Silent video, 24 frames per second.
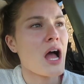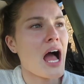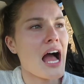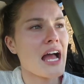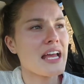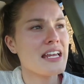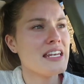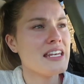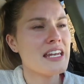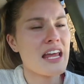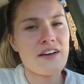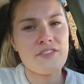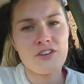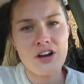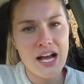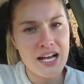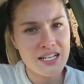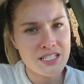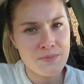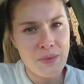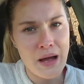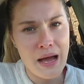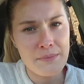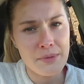I never
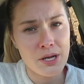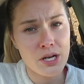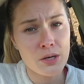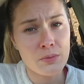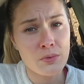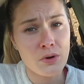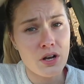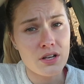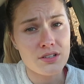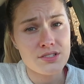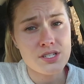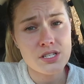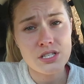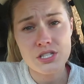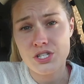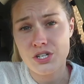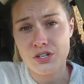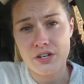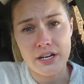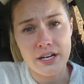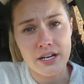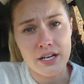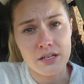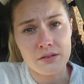had to buy bigger bras
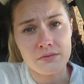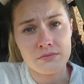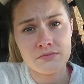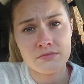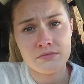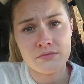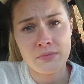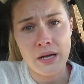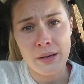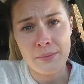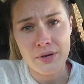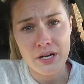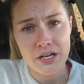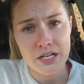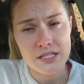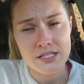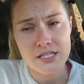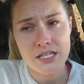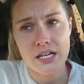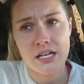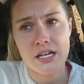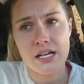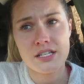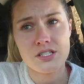during my
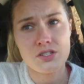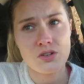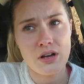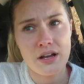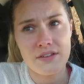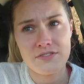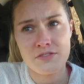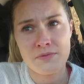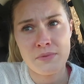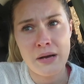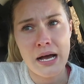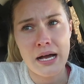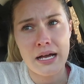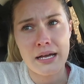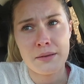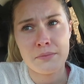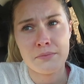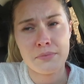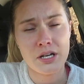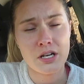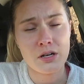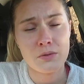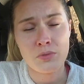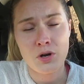pregnancy and I don't have to buy
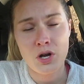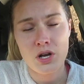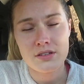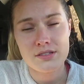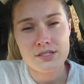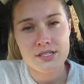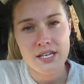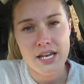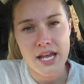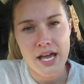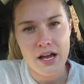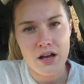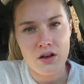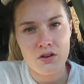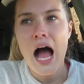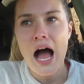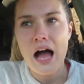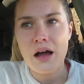bigger bras now.